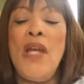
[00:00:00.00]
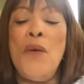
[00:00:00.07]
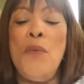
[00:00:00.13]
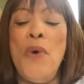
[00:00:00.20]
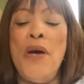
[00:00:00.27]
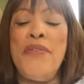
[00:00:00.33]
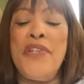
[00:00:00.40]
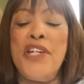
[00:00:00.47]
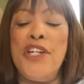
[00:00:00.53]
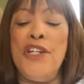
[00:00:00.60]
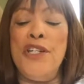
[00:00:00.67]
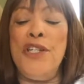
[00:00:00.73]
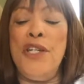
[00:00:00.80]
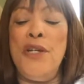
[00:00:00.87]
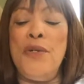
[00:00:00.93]
Well, the
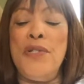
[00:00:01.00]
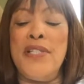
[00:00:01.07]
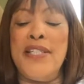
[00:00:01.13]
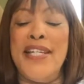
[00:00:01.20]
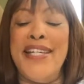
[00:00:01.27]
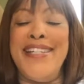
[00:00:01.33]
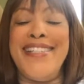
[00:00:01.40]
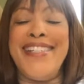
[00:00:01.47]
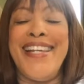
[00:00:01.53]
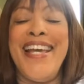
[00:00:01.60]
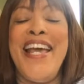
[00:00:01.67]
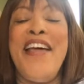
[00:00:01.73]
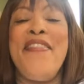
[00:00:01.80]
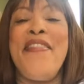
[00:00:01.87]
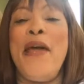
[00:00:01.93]
good news is
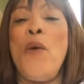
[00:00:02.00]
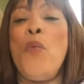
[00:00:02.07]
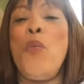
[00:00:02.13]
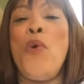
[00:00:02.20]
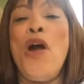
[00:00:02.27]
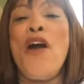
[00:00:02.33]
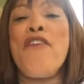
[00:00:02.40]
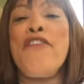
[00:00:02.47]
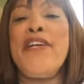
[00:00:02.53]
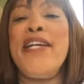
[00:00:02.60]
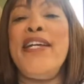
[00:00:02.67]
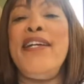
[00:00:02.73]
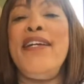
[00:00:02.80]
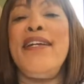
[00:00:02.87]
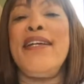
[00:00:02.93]
that
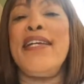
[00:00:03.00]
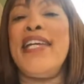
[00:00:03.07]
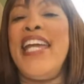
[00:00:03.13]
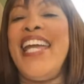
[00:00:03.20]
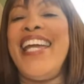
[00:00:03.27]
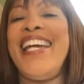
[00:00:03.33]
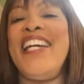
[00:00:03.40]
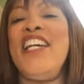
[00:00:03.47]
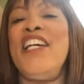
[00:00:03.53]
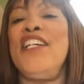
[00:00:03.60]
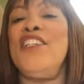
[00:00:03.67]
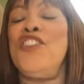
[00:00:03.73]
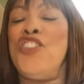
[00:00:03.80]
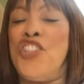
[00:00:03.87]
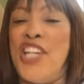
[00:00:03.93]
worry
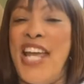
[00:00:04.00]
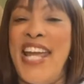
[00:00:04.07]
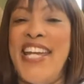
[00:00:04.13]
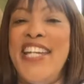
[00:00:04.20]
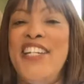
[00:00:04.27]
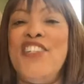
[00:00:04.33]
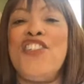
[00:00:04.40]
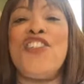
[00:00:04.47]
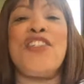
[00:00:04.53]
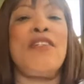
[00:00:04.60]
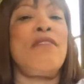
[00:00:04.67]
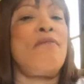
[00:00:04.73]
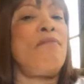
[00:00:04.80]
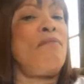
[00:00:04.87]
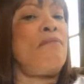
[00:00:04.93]
can't
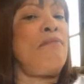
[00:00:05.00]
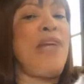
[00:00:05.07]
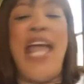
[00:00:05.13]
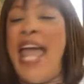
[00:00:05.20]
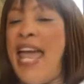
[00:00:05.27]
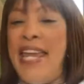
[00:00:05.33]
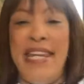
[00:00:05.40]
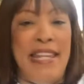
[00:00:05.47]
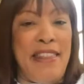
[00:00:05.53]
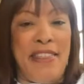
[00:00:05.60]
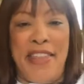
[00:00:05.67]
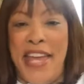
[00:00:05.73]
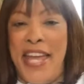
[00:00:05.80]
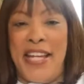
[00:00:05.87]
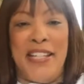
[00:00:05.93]
change
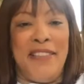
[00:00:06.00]
anything.